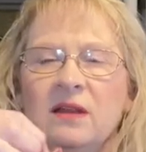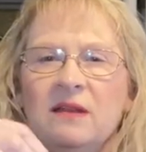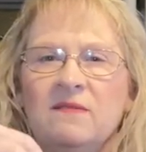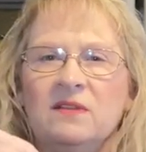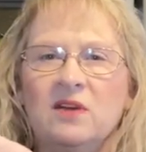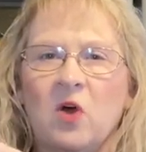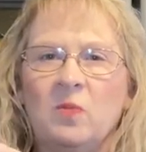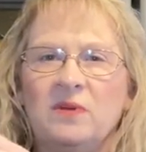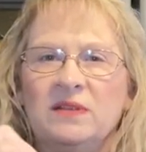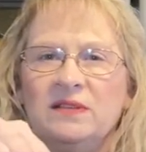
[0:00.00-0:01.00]
It even
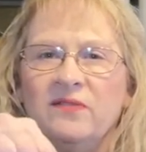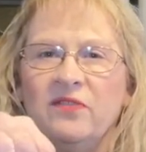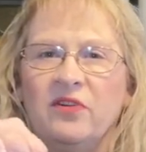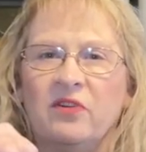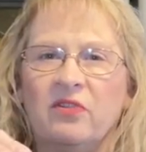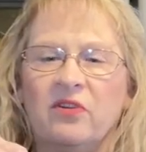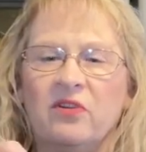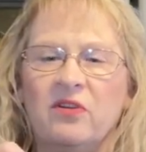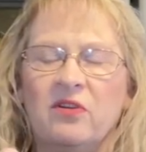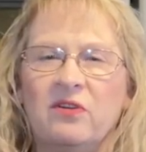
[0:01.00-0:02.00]
opens
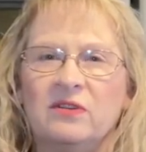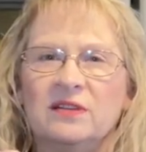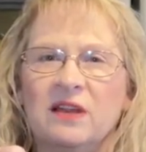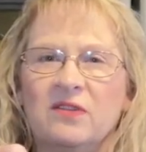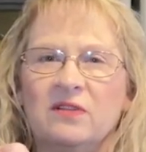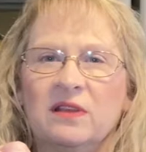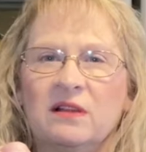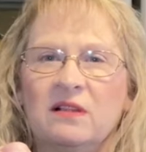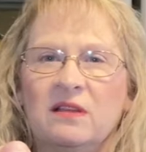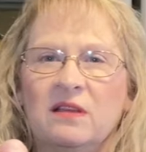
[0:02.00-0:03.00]
further. There's another
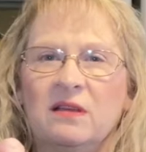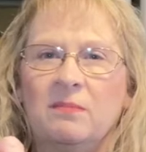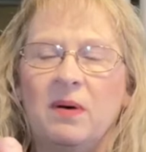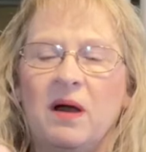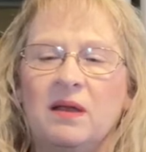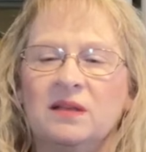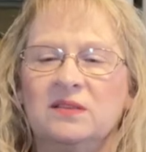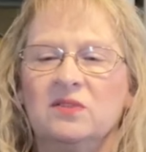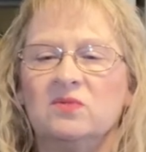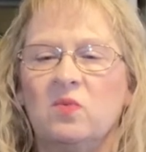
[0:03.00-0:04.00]
little
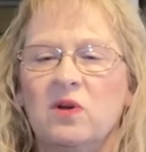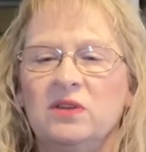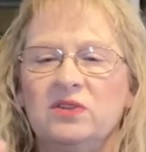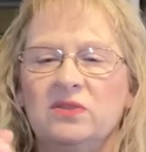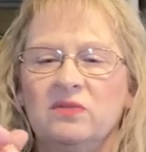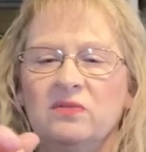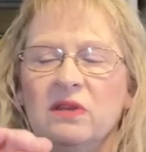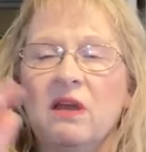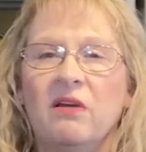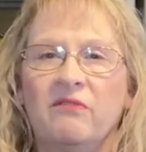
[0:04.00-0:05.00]
pocket. So there's one, two,
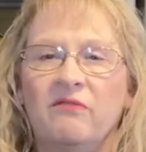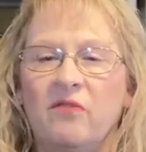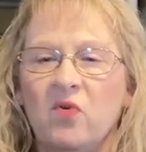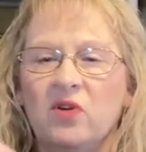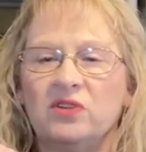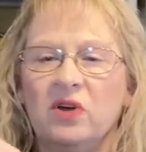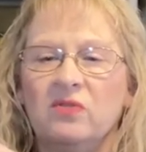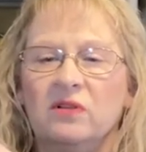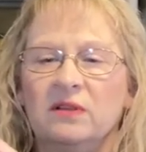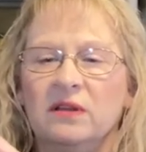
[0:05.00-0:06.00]
three, four
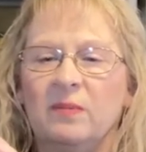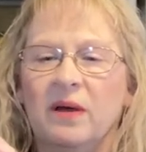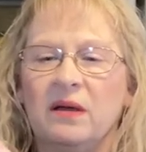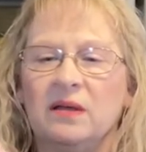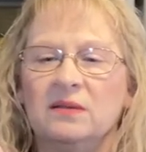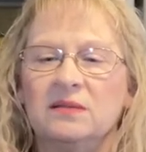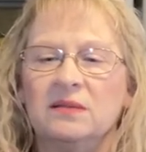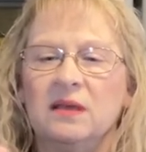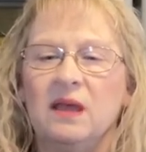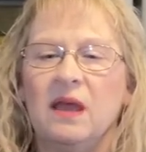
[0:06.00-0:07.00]
total little
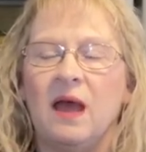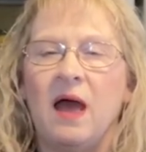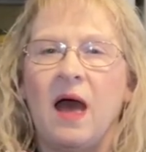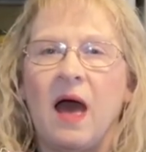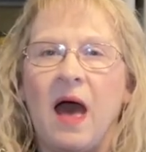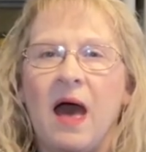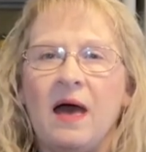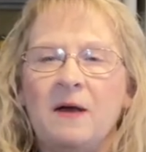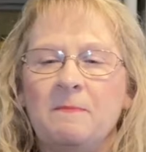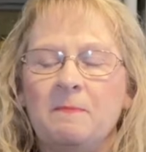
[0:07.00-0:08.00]
pockets.
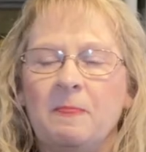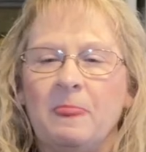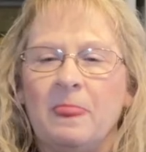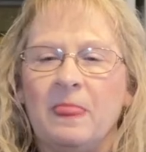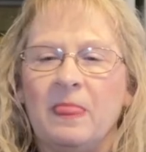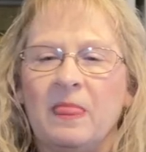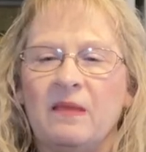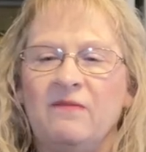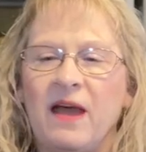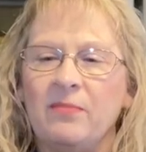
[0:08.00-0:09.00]
Um,
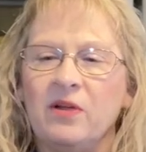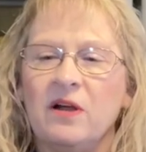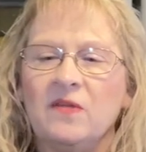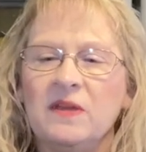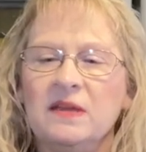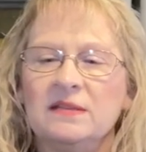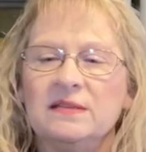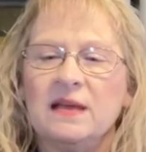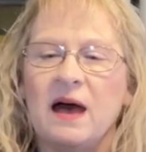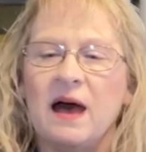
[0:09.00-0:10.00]
fabric on the
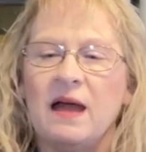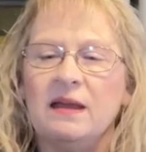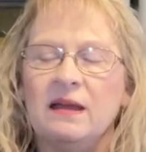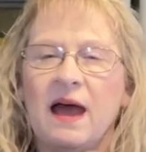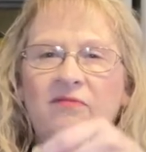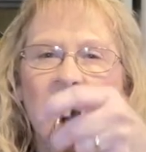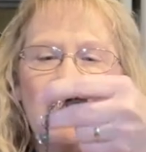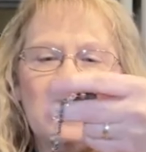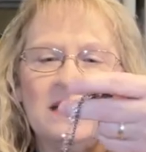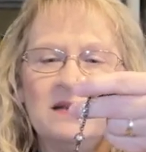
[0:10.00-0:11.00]
inside. I've
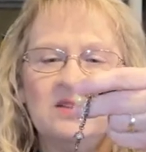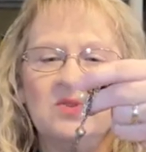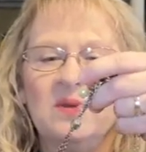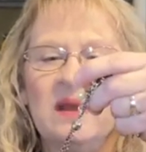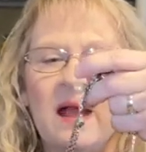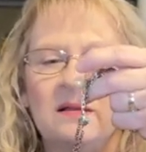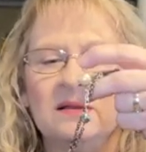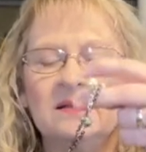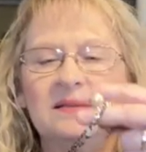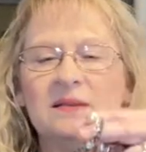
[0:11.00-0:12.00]
made it into a
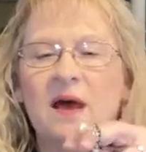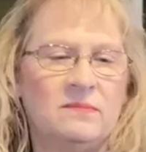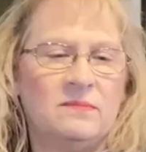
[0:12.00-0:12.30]
necklace.